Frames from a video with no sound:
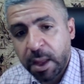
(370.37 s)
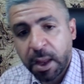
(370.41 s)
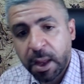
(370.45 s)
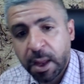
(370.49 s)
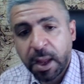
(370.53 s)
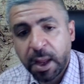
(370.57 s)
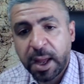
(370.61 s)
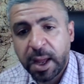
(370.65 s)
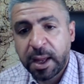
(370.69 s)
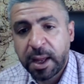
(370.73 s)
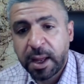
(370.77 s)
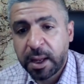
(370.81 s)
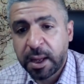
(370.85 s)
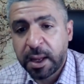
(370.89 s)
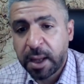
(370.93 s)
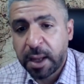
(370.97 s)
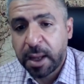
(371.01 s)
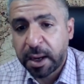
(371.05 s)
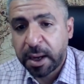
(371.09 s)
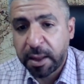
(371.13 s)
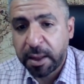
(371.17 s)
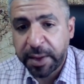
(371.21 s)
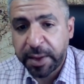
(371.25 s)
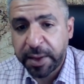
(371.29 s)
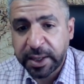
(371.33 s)

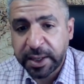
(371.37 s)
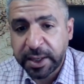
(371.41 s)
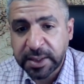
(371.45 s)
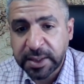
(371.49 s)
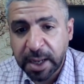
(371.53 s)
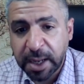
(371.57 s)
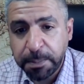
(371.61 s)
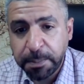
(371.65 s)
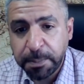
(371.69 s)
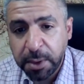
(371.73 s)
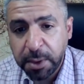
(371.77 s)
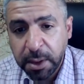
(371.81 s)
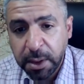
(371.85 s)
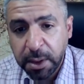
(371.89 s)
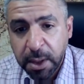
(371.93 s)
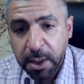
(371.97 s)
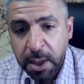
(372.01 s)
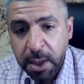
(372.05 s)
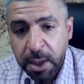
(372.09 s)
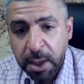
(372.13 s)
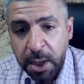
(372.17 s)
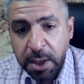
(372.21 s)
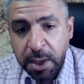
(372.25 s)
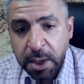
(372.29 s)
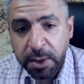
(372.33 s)
Another example,
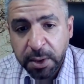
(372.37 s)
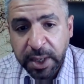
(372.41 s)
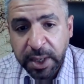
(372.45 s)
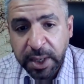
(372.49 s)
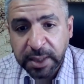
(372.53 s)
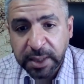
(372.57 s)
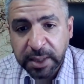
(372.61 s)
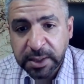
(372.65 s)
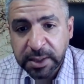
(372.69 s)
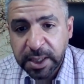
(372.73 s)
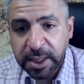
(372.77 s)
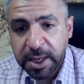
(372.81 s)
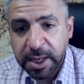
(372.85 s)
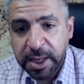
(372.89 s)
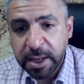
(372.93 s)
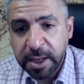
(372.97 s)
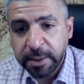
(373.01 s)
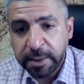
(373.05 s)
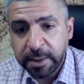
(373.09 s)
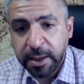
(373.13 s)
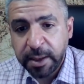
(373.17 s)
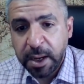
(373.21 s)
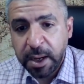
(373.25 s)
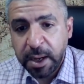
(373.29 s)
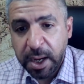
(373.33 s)
you can see here,
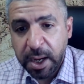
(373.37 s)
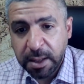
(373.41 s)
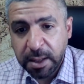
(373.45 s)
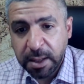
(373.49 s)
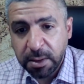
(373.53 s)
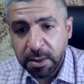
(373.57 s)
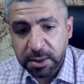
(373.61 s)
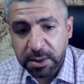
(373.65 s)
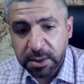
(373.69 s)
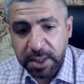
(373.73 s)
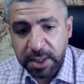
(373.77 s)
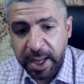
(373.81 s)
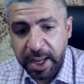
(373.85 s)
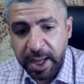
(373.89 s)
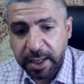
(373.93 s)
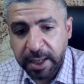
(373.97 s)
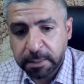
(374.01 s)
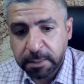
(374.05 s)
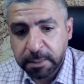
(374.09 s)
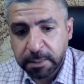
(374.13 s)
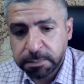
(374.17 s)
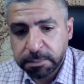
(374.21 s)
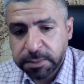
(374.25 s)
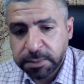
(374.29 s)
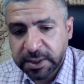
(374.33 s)
it looks like
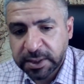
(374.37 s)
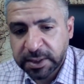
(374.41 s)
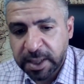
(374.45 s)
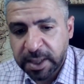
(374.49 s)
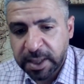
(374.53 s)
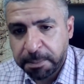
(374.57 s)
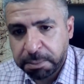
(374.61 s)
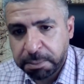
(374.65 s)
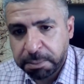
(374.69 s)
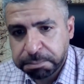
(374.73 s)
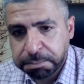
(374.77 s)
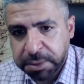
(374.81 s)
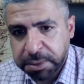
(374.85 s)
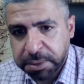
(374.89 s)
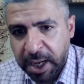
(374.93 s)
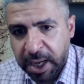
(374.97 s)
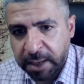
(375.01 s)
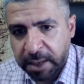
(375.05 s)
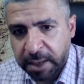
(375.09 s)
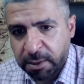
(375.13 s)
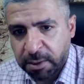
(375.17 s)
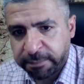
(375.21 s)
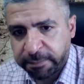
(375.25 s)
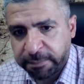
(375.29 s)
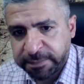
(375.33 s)
some kind
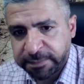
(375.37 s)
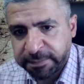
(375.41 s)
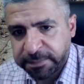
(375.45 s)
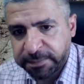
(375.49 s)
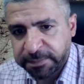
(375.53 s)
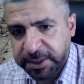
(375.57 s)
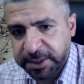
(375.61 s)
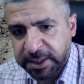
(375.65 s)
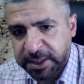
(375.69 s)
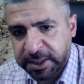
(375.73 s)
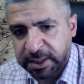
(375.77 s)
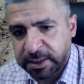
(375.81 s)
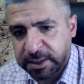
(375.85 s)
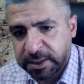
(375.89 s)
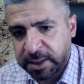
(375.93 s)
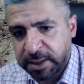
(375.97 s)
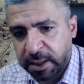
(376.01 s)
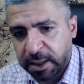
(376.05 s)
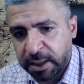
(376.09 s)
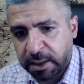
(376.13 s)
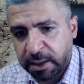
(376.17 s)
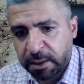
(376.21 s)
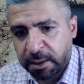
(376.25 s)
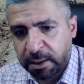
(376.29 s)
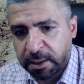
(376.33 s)
of cystic
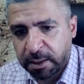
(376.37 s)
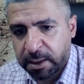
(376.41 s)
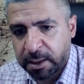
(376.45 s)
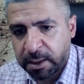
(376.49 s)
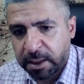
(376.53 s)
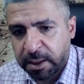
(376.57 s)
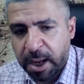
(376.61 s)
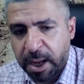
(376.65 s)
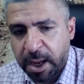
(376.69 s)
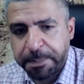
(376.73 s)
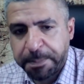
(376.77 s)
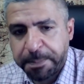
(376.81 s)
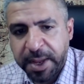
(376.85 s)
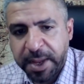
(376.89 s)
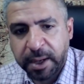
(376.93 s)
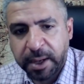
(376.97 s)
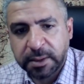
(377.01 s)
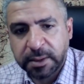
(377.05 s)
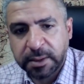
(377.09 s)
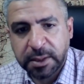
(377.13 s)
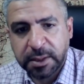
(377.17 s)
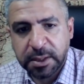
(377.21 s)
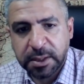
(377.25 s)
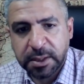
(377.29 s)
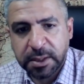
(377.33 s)

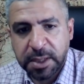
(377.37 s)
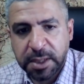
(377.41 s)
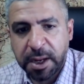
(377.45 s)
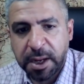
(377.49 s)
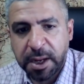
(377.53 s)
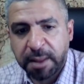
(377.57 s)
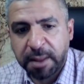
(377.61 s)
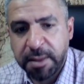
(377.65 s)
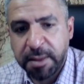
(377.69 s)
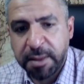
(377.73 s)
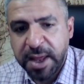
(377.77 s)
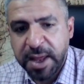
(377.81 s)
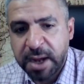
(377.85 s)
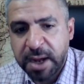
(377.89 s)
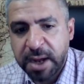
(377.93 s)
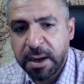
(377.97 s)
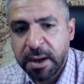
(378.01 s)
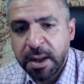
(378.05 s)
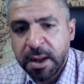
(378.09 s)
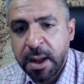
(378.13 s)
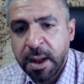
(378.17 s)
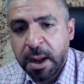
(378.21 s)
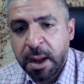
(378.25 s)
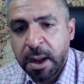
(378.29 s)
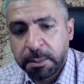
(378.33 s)
appearances here and there,
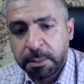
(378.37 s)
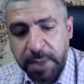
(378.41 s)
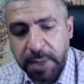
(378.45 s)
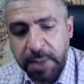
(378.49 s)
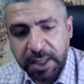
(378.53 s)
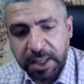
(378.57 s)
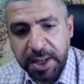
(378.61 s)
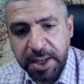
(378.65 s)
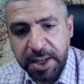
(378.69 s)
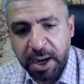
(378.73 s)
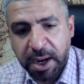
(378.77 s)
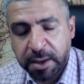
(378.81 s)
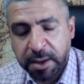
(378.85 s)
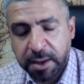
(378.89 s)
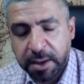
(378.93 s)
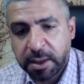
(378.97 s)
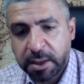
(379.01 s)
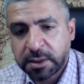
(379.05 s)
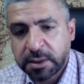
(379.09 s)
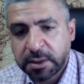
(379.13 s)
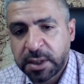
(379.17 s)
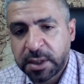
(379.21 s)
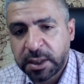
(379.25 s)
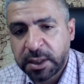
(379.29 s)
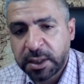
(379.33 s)
but they are not
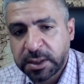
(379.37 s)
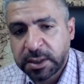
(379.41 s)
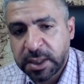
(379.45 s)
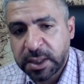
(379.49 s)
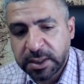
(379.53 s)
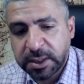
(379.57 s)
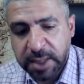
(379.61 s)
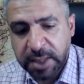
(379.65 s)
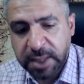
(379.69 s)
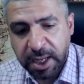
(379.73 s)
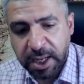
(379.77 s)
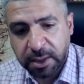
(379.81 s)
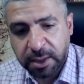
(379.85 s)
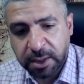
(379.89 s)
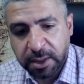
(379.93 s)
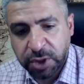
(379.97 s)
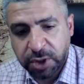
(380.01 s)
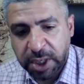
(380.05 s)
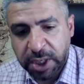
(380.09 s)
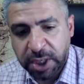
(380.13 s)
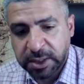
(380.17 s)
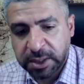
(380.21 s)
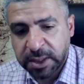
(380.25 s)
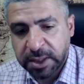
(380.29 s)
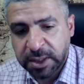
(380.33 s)
real cysts, they are
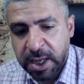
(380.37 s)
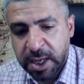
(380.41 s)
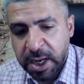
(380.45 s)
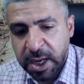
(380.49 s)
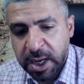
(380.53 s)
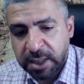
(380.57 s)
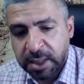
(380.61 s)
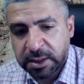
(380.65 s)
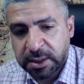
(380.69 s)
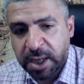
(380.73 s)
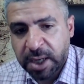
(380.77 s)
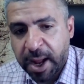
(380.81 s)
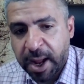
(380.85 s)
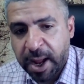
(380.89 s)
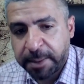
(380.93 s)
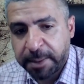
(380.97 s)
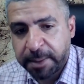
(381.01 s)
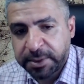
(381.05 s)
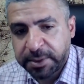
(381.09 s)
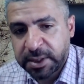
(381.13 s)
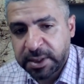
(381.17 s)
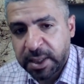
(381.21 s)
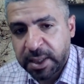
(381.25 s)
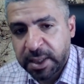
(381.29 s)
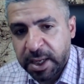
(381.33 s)
just
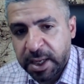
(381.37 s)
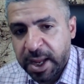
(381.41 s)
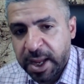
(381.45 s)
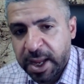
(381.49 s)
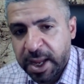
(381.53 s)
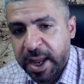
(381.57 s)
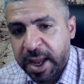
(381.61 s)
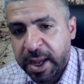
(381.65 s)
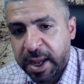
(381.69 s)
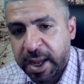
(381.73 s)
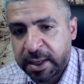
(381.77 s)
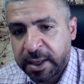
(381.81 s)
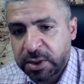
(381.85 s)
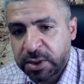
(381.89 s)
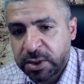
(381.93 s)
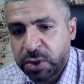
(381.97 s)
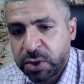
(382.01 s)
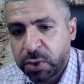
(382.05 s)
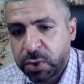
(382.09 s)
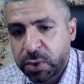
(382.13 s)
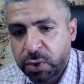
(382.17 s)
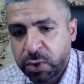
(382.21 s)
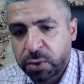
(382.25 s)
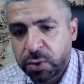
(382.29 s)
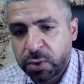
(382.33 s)
trapped air due
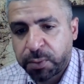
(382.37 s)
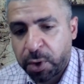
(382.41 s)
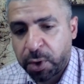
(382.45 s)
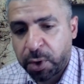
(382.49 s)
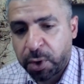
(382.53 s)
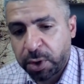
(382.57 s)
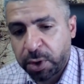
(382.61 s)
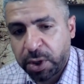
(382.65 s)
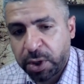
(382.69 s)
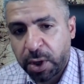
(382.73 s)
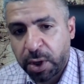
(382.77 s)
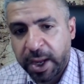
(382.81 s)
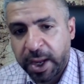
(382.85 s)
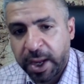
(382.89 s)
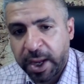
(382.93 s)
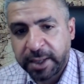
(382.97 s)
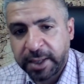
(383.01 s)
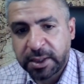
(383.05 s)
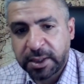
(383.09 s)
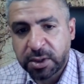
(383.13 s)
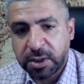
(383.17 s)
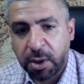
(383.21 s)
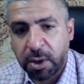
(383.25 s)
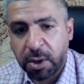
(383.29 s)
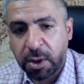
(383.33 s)
to
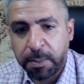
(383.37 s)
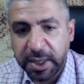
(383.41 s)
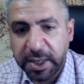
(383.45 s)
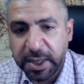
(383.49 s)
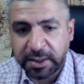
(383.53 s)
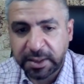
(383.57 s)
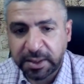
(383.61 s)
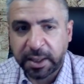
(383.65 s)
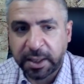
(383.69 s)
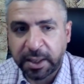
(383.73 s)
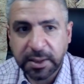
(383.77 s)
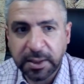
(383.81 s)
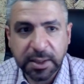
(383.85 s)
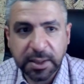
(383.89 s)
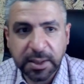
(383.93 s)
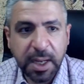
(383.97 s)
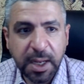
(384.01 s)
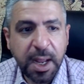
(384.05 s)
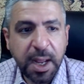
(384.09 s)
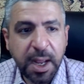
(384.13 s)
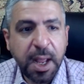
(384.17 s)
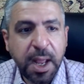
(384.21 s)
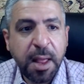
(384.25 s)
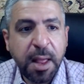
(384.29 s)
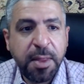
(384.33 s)
bronchiolitis obliterans.
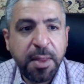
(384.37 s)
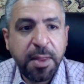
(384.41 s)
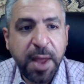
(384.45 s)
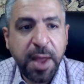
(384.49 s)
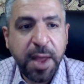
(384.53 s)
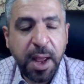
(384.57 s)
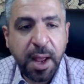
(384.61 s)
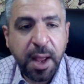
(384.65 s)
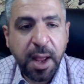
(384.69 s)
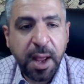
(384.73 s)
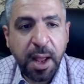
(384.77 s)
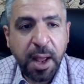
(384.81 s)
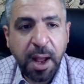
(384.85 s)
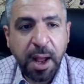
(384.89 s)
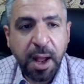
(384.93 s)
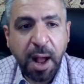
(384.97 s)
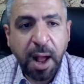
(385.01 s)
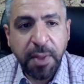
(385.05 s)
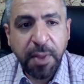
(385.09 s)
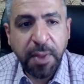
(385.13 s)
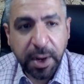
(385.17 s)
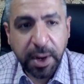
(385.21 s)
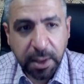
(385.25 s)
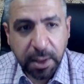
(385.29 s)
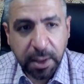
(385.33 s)
The
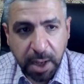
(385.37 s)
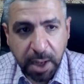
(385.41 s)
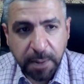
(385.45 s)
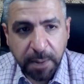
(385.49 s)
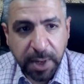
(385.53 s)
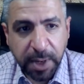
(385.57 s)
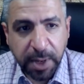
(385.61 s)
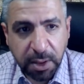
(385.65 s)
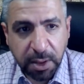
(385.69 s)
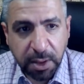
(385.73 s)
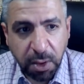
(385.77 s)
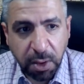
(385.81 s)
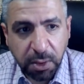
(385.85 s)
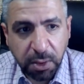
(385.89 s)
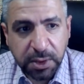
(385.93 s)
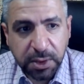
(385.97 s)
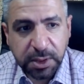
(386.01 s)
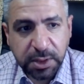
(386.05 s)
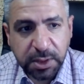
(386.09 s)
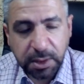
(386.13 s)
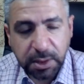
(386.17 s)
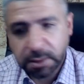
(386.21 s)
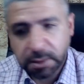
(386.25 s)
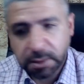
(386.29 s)
other common cause,